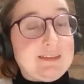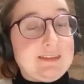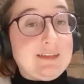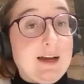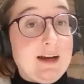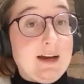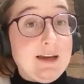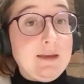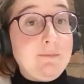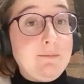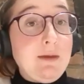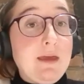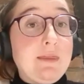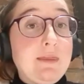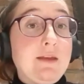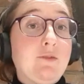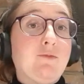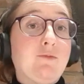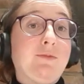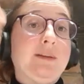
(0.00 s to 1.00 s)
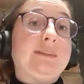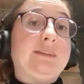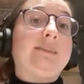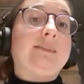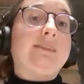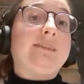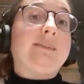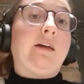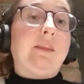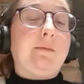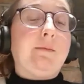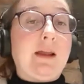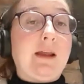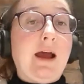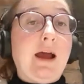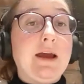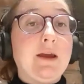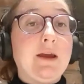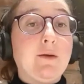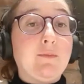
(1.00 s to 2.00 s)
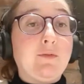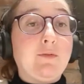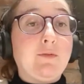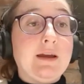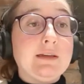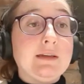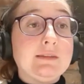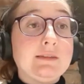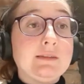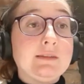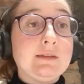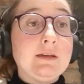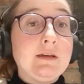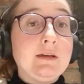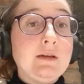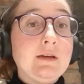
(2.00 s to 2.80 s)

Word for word: time and then resell them at a higher price. Yeah.